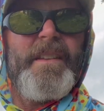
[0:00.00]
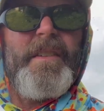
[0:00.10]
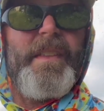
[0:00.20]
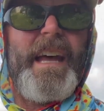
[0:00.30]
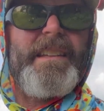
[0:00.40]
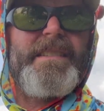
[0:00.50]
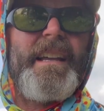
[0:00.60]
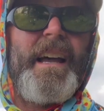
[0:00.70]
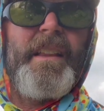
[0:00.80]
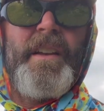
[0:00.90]
So that's
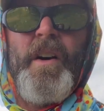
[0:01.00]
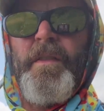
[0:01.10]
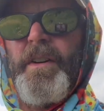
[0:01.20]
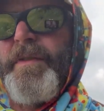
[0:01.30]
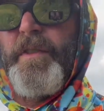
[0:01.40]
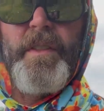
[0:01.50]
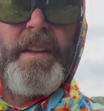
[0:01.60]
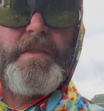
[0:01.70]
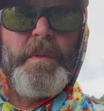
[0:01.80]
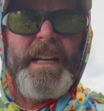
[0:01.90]
Salanova for
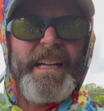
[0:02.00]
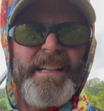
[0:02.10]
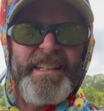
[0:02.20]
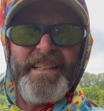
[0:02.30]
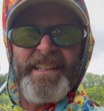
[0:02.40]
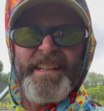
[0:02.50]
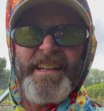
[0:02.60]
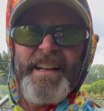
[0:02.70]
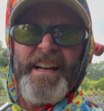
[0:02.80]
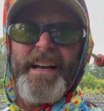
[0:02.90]
this week.
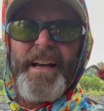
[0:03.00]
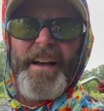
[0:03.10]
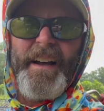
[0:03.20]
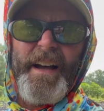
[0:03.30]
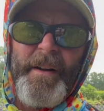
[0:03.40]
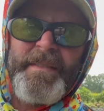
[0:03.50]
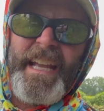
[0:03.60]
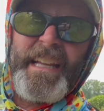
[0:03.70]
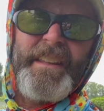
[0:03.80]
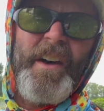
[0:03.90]
I'm
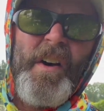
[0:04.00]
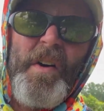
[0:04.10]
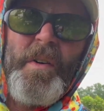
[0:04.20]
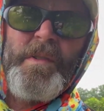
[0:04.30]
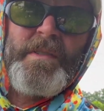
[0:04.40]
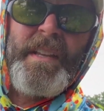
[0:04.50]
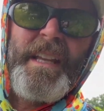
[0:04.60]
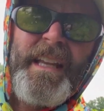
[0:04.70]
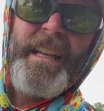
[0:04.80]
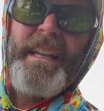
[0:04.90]
taking the hose
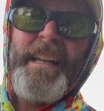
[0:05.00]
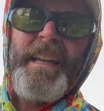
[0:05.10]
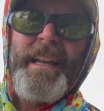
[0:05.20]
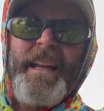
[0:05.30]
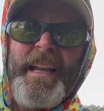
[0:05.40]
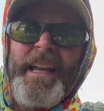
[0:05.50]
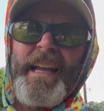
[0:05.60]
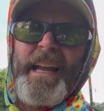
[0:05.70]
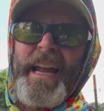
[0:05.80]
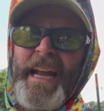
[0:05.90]

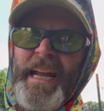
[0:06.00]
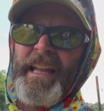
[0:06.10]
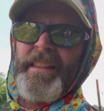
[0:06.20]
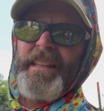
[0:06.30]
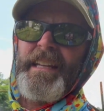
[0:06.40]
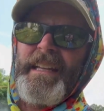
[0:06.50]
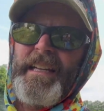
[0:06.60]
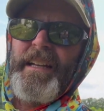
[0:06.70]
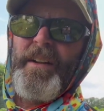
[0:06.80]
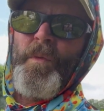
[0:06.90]
and
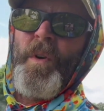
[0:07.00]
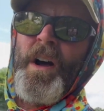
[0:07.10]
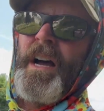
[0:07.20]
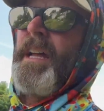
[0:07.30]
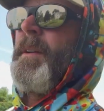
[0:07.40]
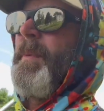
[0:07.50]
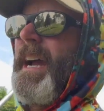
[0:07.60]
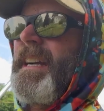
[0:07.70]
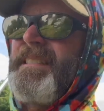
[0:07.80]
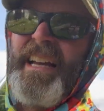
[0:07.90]
the wand
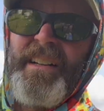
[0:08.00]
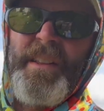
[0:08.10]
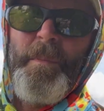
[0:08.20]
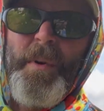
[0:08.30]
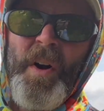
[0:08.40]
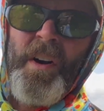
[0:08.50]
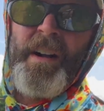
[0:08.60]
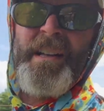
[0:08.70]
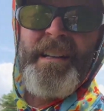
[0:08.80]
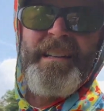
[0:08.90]
back down to the
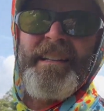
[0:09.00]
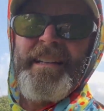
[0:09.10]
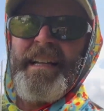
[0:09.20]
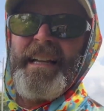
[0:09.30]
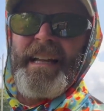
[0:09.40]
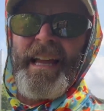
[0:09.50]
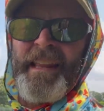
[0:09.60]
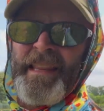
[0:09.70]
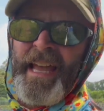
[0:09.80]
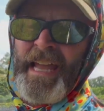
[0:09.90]
barn,
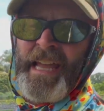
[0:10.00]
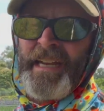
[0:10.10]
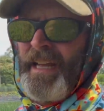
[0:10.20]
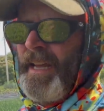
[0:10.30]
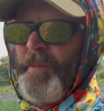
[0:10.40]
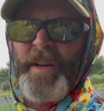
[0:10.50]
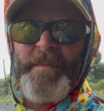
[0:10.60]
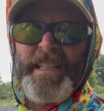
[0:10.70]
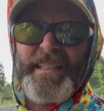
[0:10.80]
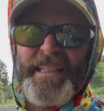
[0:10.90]
and then I'm gonna
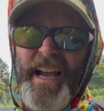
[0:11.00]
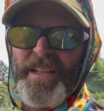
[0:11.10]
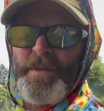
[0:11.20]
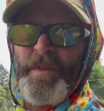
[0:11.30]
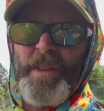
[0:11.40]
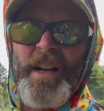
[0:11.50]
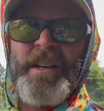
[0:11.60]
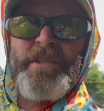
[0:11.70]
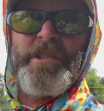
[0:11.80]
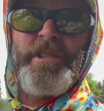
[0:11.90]
meet the guys for
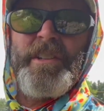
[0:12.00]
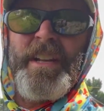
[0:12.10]
lunch,